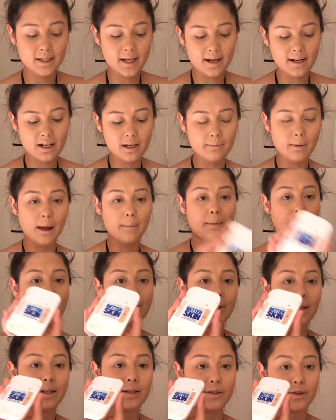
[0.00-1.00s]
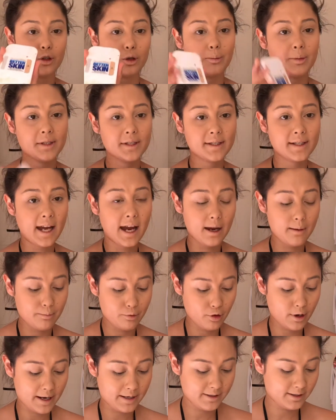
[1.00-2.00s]
taking my Maybelline Super Stay
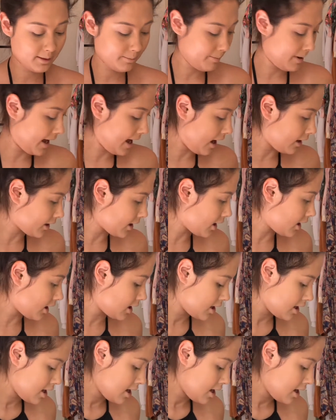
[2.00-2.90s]
Pressed Powder.